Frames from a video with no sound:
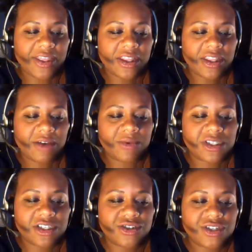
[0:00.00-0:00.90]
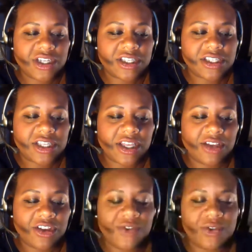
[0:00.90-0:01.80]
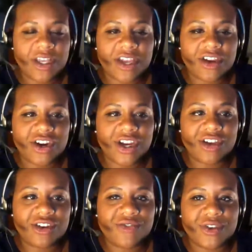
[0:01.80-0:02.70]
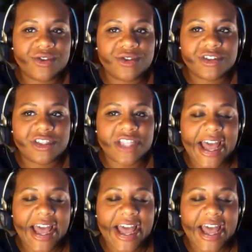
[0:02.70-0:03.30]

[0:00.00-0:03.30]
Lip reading: that what's interesting is that if you look at her interviews